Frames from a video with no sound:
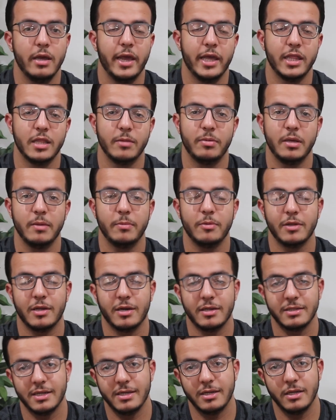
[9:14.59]
And the people
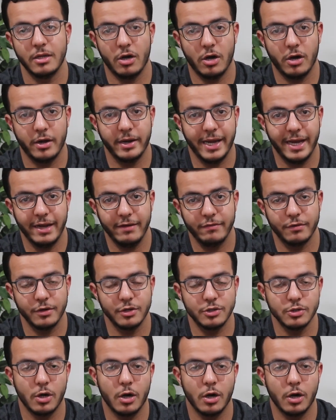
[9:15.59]
that attend it, on average,